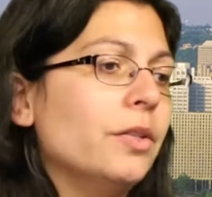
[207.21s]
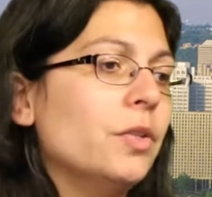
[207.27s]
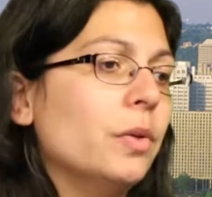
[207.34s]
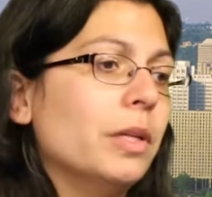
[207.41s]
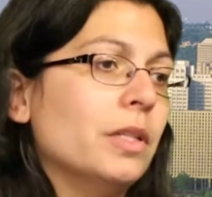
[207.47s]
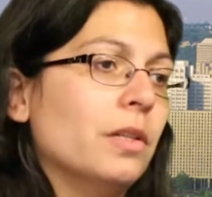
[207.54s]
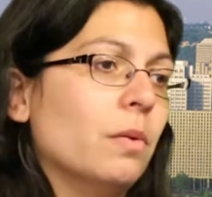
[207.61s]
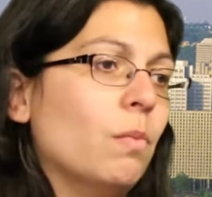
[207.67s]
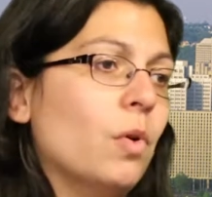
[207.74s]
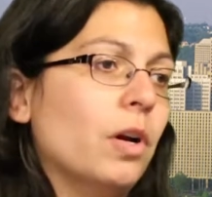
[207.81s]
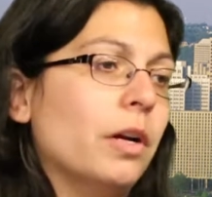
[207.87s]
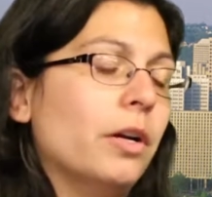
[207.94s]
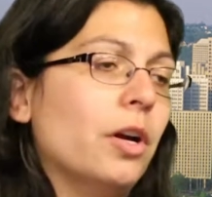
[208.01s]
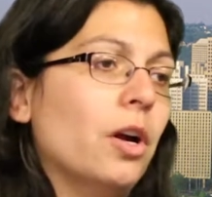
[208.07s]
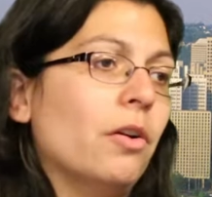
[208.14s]
doing some
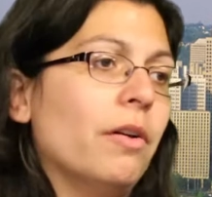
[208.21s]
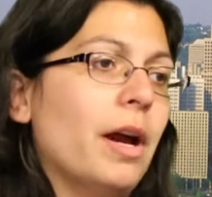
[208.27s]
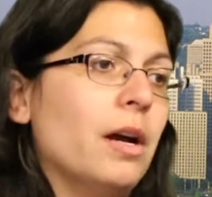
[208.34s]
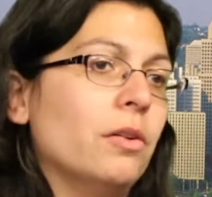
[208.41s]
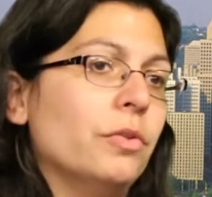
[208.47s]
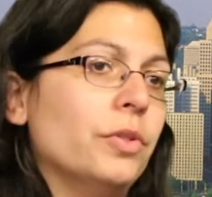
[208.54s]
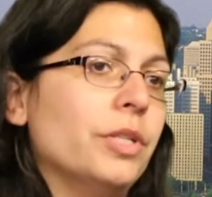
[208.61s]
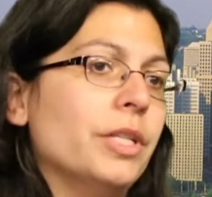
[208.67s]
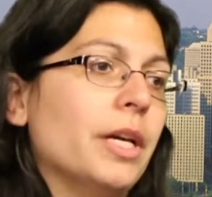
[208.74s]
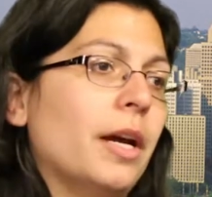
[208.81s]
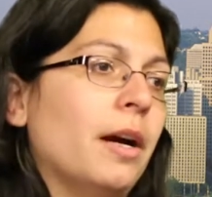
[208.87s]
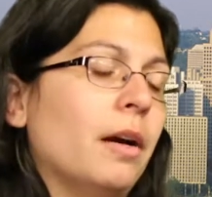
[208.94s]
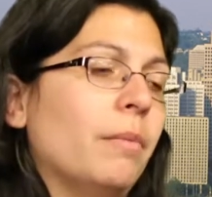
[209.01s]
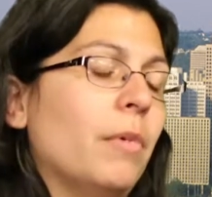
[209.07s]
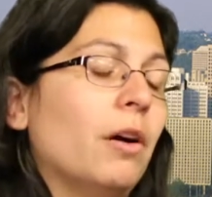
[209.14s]
work around
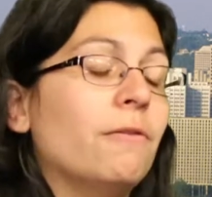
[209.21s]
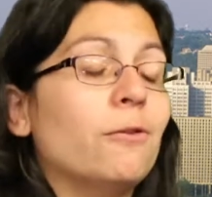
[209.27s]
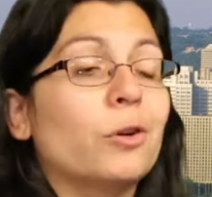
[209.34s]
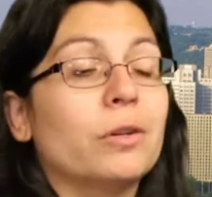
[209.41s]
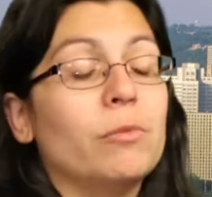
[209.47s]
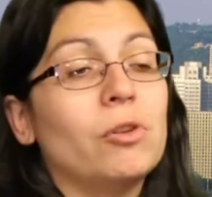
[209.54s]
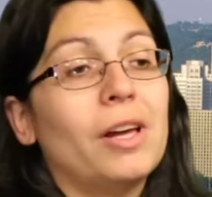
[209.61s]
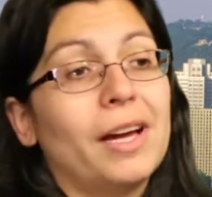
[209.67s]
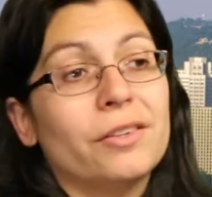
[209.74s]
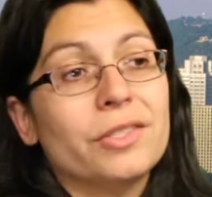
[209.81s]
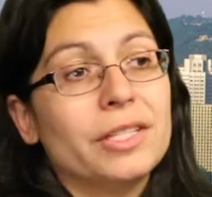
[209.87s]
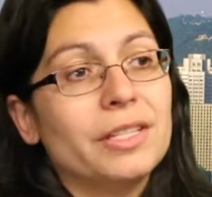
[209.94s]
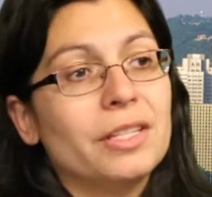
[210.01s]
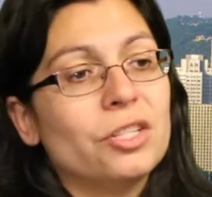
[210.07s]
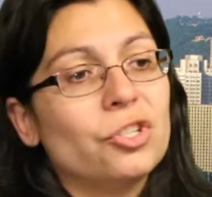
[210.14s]
affordable
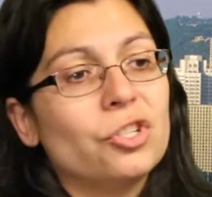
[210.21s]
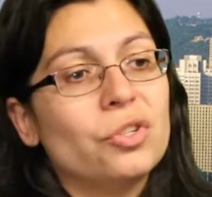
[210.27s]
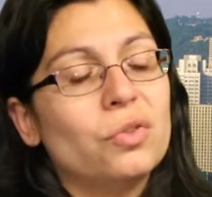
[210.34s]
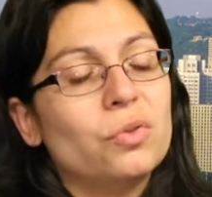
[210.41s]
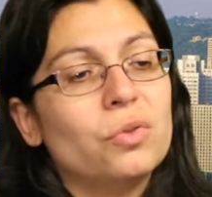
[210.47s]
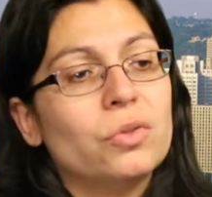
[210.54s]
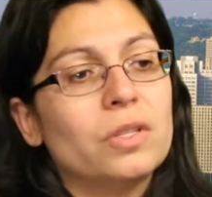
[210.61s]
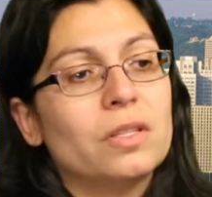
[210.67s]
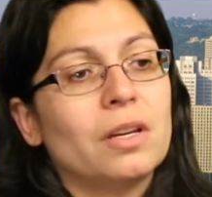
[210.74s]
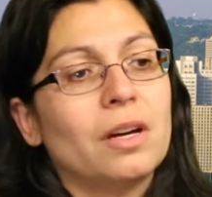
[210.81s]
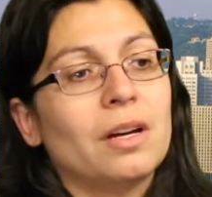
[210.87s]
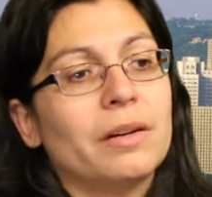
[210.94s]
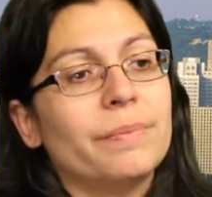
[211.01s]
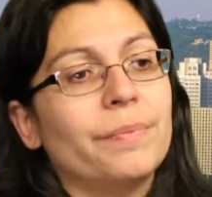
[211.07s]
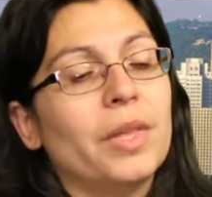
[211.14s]
housing issues
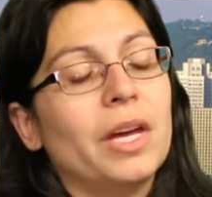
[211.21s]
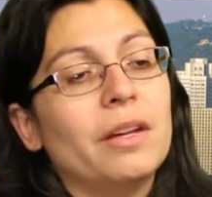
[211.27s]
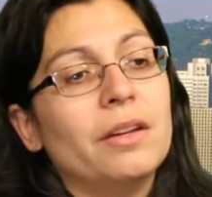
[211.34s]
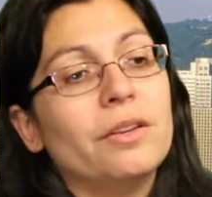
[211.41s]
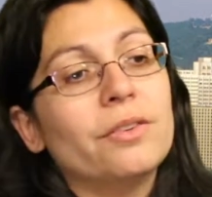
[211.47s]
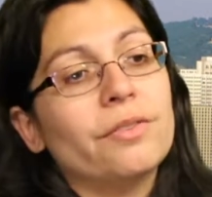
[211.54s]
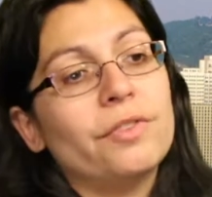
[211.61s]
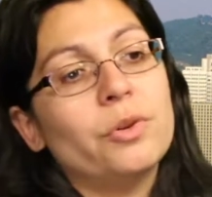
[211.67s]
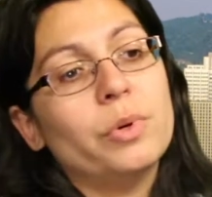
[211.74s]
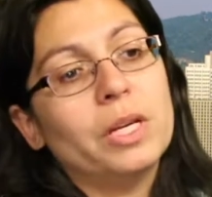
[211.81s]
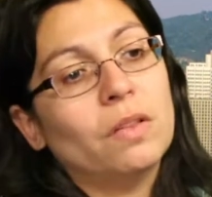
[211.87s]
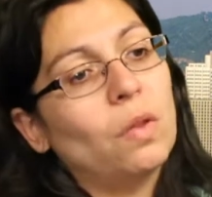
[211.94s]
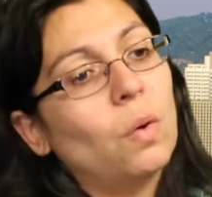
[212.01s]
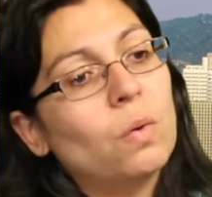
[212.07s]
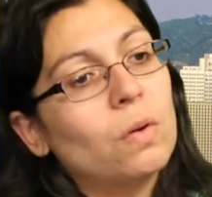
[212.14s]
and
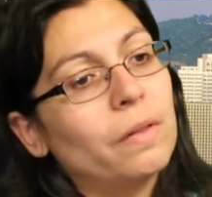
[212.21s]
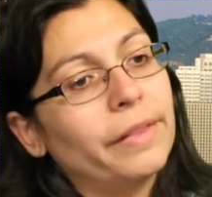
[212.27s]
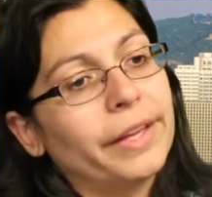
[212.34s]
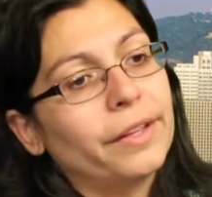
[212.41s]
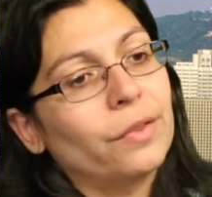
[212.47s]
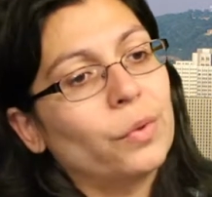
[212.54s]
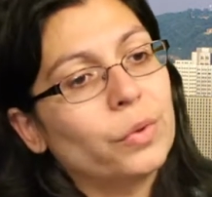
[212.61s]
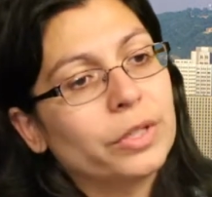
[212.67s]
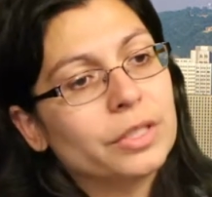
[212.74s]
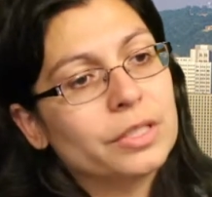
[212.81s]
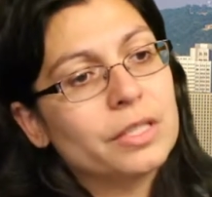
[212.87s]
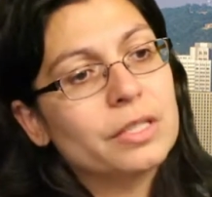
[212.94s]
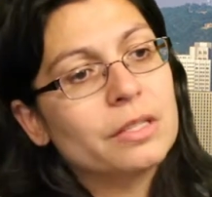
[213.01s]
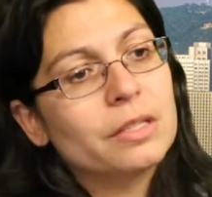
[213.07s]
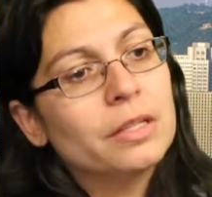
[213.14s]
interviewing local
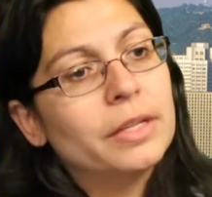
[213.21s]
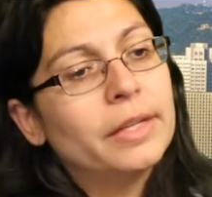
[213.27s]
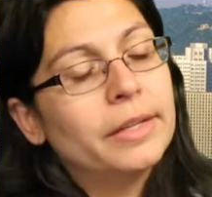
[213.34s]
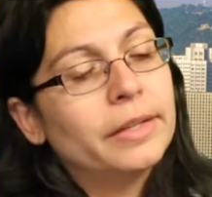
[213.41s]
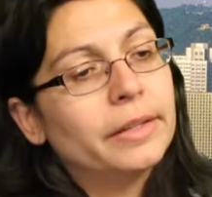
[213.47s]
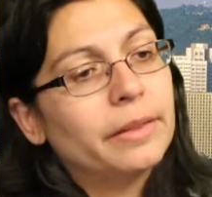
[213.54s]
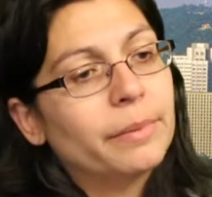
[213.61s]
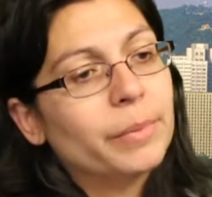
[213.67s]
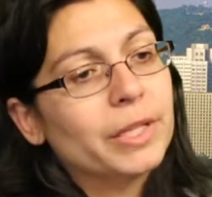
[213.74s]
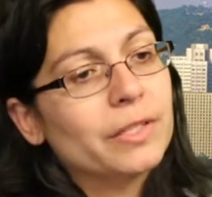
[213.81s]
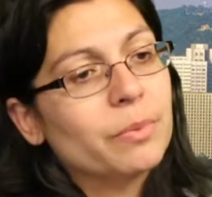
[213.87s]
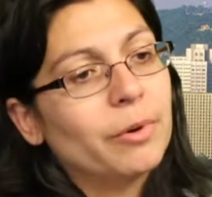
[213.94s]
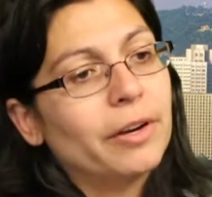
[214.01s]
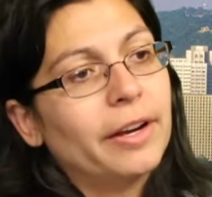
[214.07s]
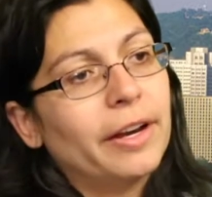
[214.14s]
landlords in the
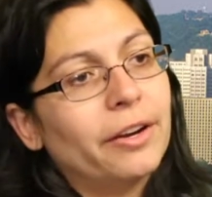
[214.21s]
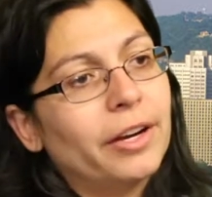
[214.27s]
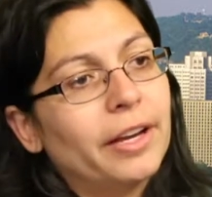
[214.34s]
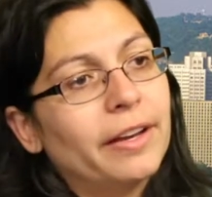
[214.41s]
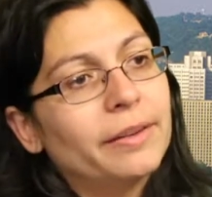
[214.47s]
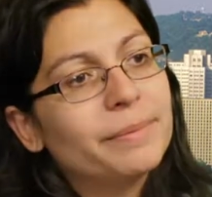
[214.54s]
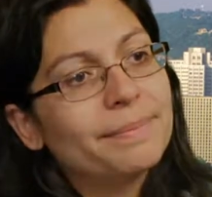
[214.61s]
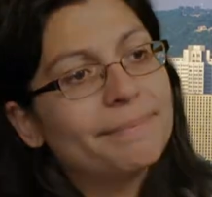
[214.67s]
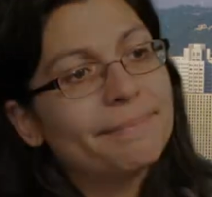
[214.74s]
Pittsburgh area.